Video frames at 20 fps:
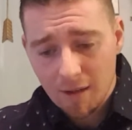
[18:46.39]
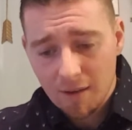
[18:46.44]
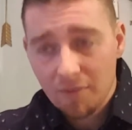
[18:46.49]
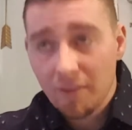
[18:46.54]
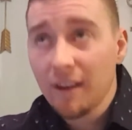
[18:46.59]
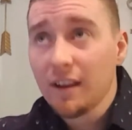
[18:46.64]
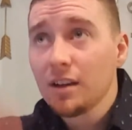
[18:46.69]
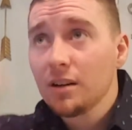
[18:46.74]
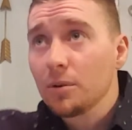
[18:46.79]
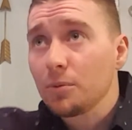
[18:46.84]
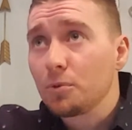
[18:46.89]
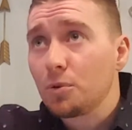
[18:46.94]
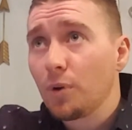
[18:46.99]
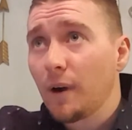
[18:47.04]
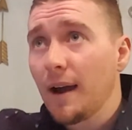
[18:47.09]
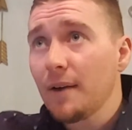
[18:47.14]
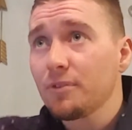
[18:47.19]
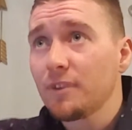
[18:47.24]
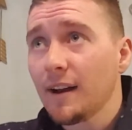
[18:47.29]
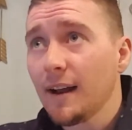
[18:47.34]
They could have
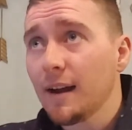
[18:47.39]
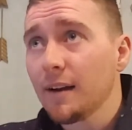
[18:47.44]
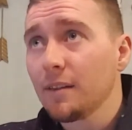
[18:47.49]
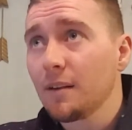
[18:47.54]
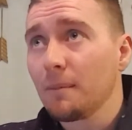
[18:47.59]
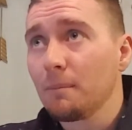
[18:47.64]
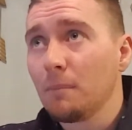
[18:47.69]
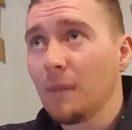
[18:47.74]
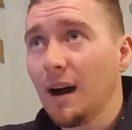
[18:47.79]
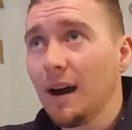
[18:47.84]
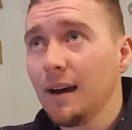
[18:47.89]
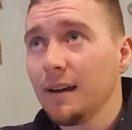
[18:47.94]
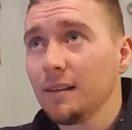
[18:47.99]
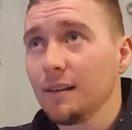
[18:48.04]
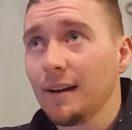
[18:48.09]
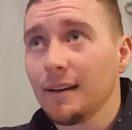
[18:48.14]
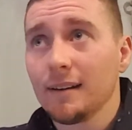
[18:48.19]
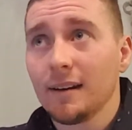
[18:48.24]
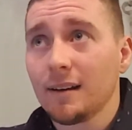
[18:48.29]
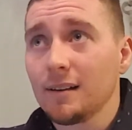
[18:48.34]
graphed it out in their mind
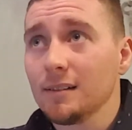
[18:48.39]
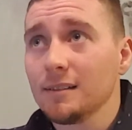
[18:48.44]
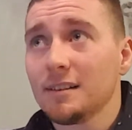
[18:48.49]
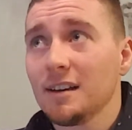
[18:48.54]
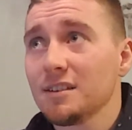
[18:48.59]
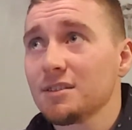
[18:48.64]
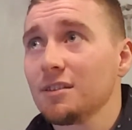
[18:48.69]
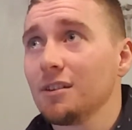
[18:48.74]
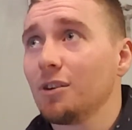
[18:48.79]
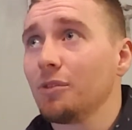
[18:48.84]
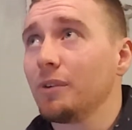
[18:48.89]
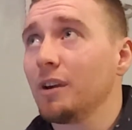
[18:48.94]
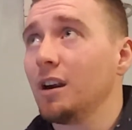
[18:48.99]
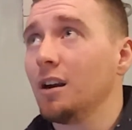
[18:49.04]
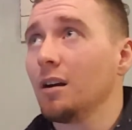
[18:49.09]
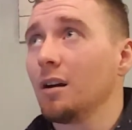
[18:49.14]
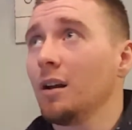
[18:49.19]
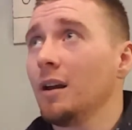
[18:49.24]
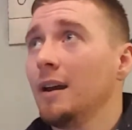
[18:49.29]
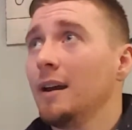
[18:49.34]
like Nikola Tesla over
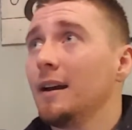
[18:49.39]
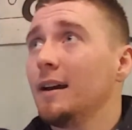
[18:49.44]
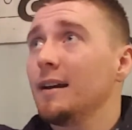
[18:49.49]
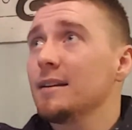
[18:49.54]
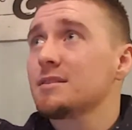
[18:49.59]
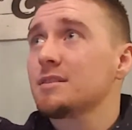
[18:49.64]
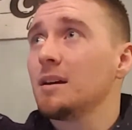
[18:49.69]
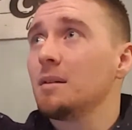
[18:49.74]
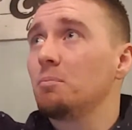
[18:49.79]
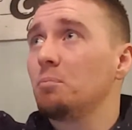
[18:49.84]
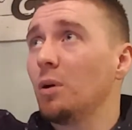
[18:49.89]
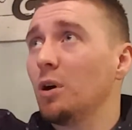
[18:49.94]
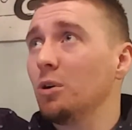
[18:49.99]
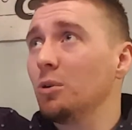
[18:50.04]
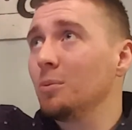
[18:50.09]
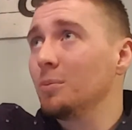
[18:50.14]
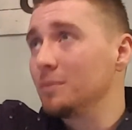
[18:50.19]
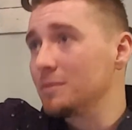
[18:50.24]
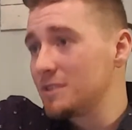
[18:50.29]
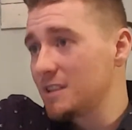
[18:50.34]
here and said, boom,